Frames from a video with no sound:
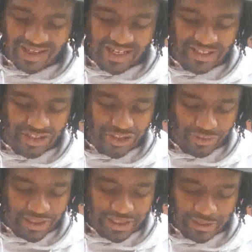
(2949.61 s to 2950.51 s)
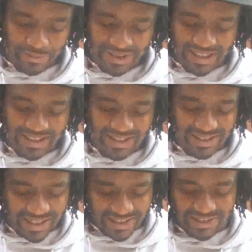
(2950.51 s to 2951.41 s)
And streams in the
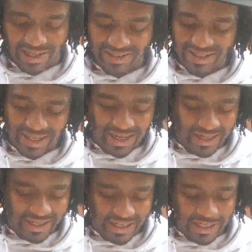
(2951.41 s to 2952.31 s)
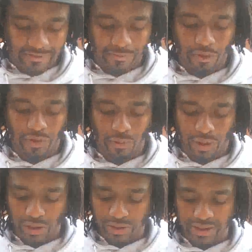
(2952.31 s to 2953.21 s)
desert. I'll say that again. For the
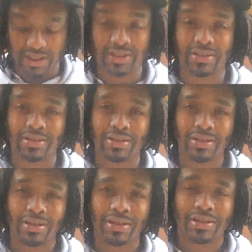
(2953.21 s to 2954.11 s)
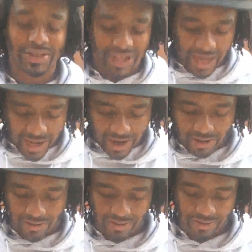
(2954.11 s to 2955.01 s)
wilderness
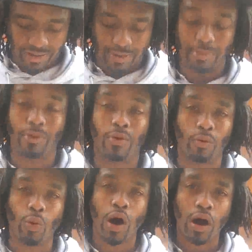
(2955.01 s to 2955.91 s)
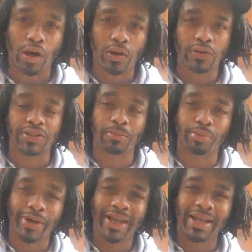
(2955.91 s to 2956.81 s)
shall waters
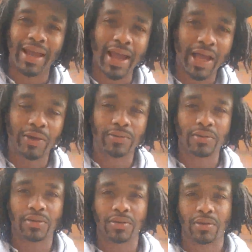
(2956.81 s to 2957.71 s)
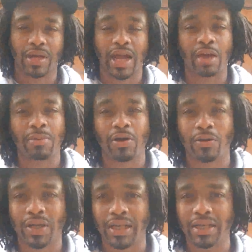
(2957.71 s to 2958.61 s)
break out. How am I
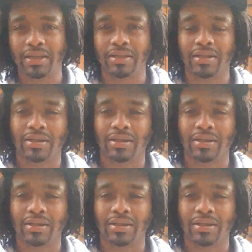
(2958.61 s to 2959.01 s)
gonna eat?